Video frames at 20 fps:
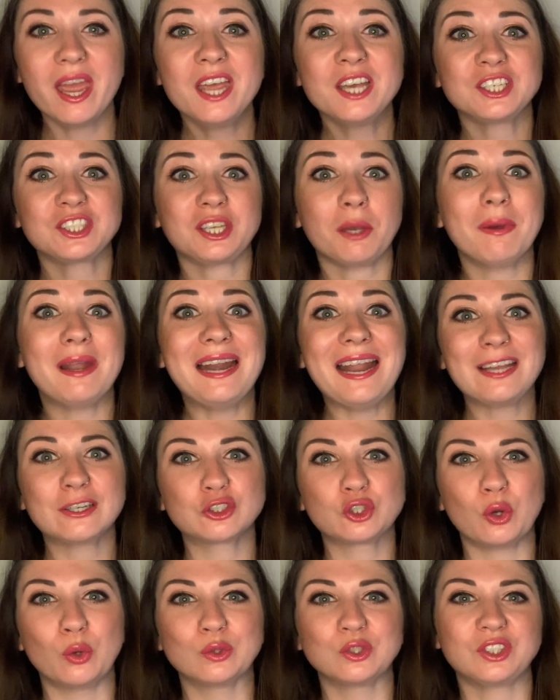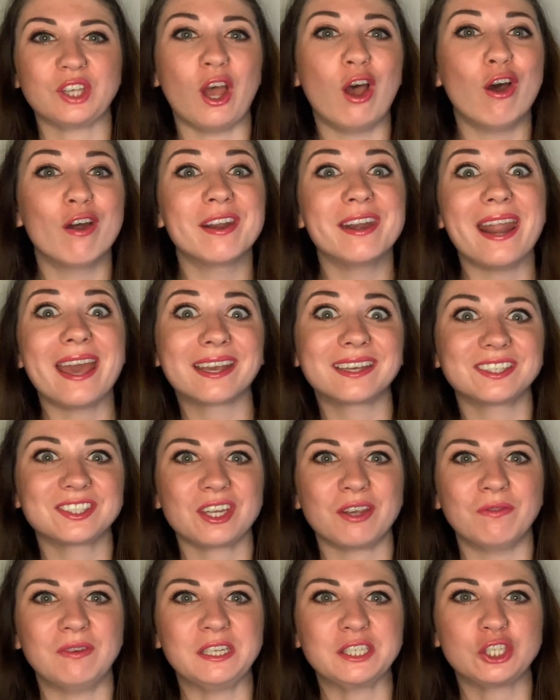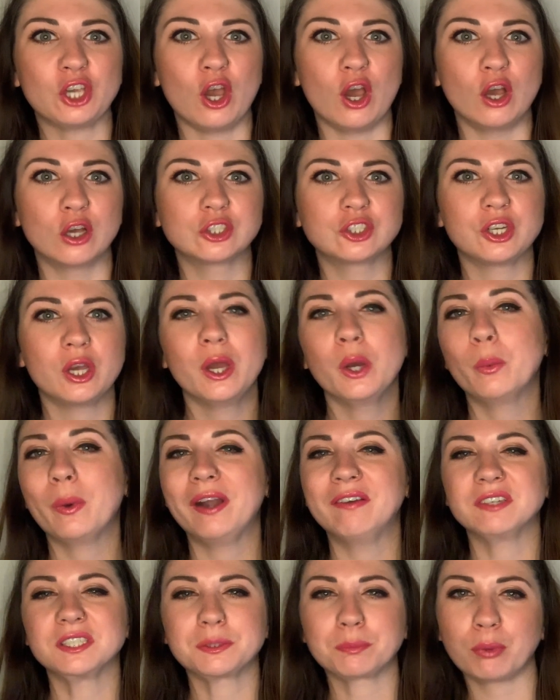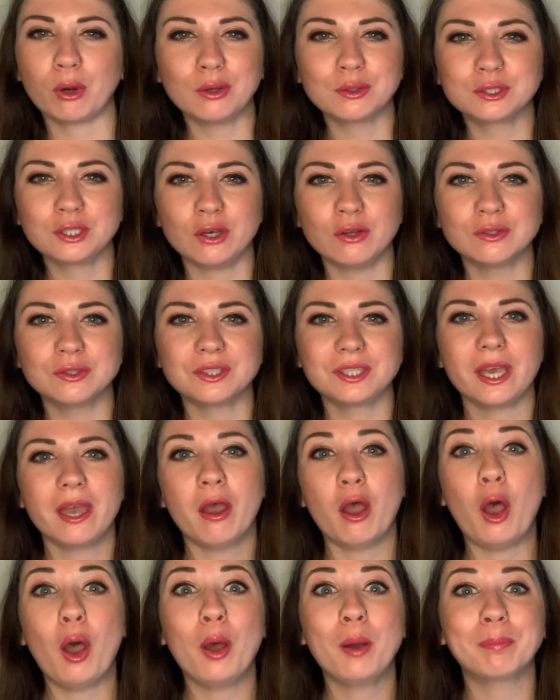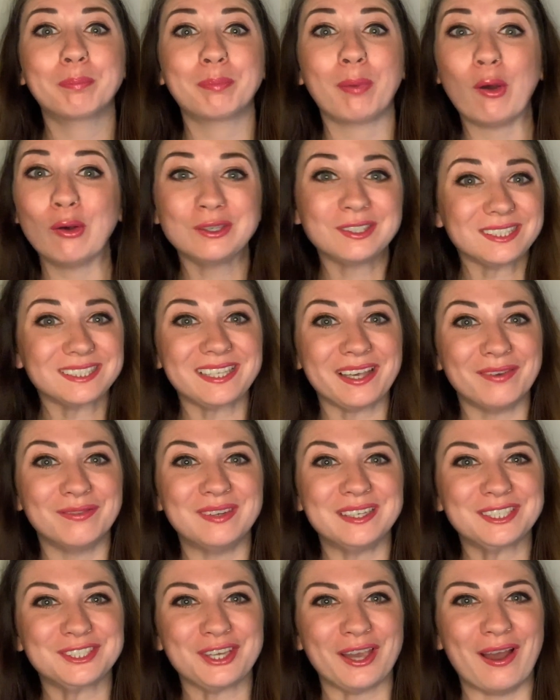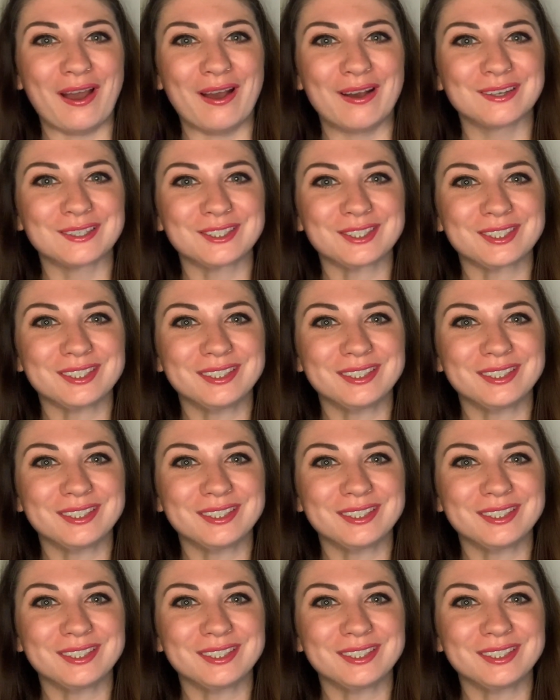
So electrons are negatively charged, whereas protons are positively charged.